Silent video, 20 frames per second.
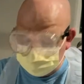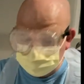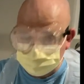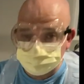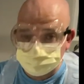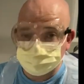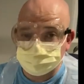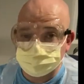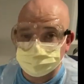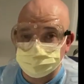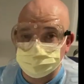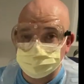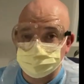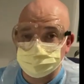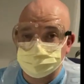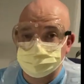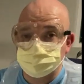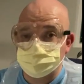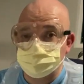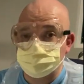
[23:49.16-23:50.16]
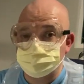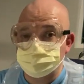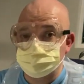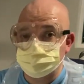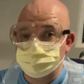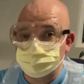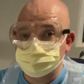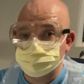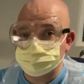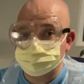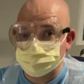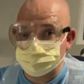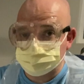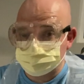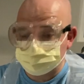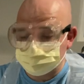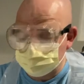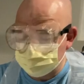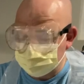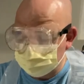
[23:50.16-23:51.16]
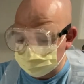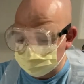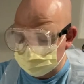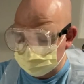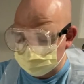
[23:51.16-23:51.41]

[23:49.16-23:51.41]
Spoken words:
circle here where the specimen is.